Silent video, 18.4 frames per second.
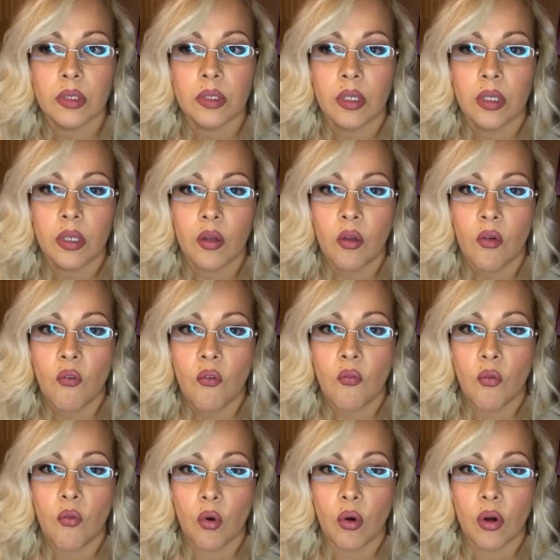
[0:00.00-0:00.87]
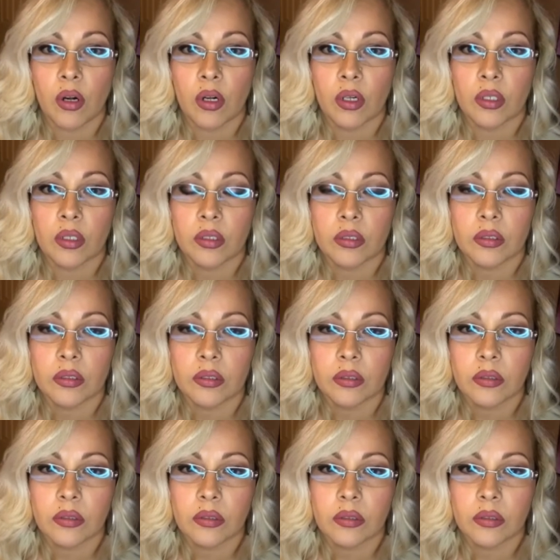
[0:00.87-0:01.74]
for
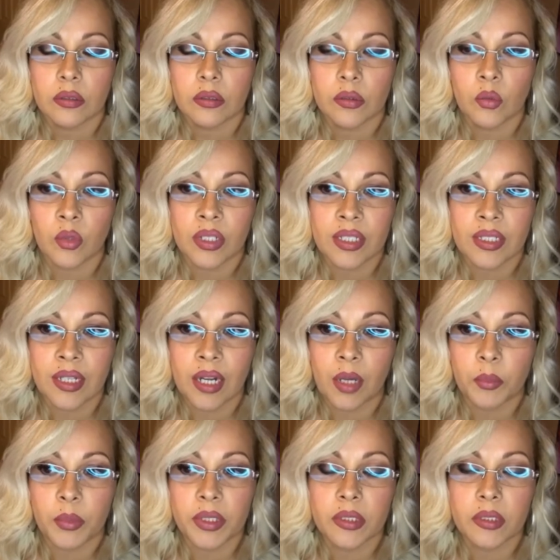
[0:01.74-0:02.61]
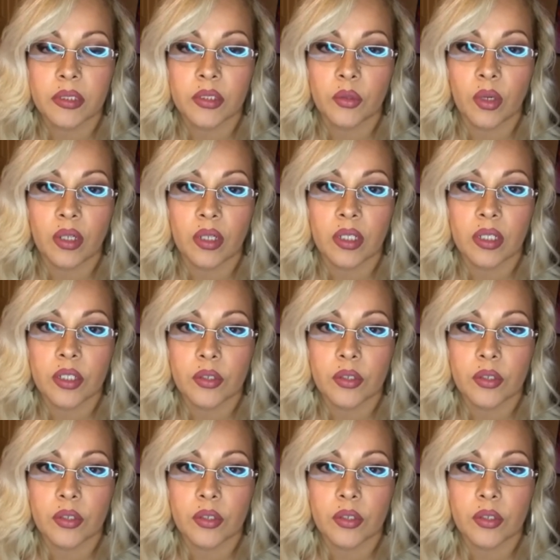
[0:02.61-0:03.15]
what has happened to our country.